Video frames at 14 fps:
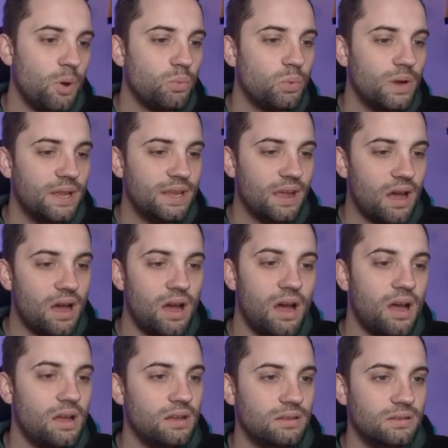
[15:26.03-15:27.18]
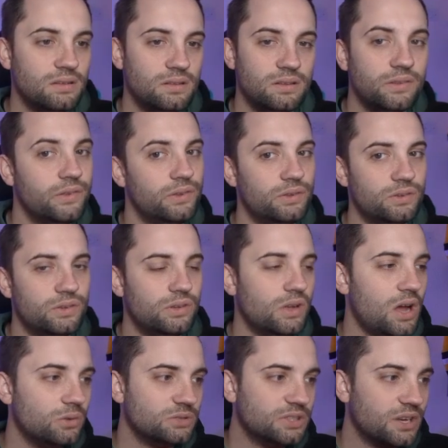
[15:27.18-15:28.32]
We are
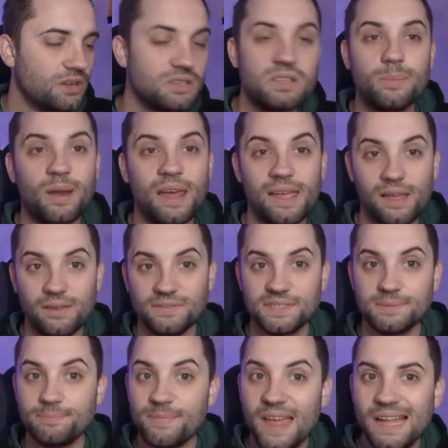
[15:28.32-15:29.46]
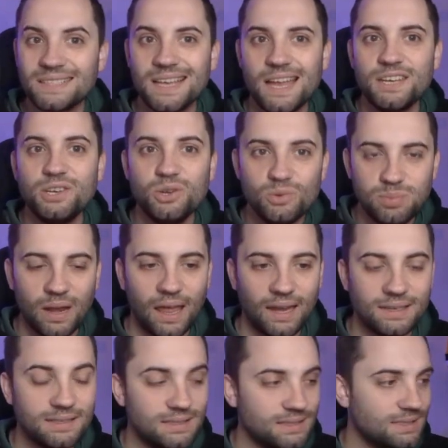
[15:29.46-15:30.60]
holding on to the playoffs. That's our new
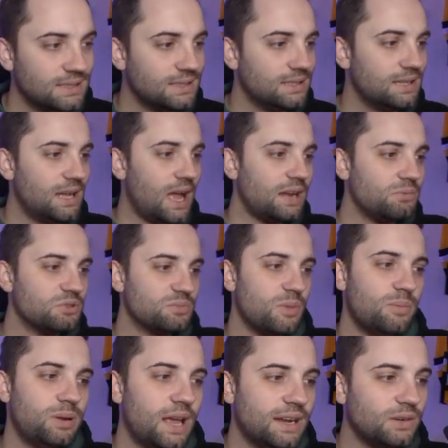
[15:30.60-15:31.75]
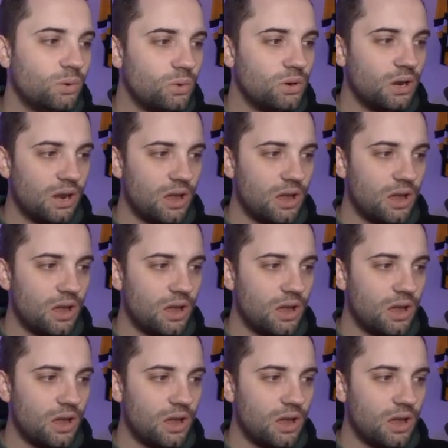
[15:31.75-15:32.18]
plan, and it was my plan all